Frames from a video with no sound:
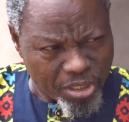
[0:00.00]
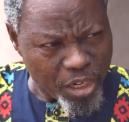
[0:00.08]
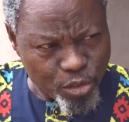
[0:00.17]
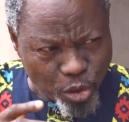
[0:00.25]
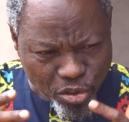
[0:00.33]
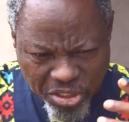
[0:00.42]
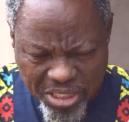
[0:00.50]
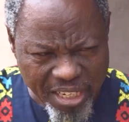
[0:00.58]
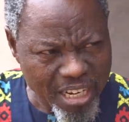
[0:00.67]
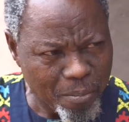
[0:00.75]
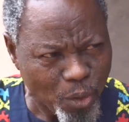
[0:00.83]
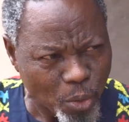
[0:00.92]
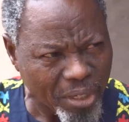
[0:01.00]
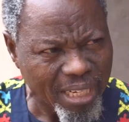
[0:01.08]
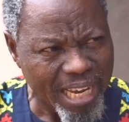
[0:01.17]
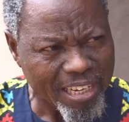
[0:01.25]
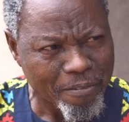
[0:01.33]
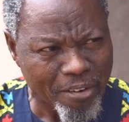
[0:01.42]
Didn't you see him
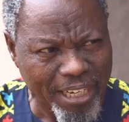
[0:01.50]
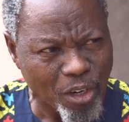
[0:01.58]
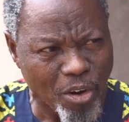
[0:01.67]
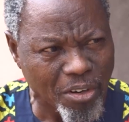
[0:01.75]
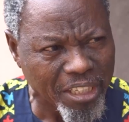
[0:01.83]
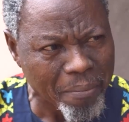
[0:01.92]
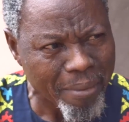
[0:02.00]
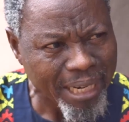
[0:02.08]
looking like a very hungry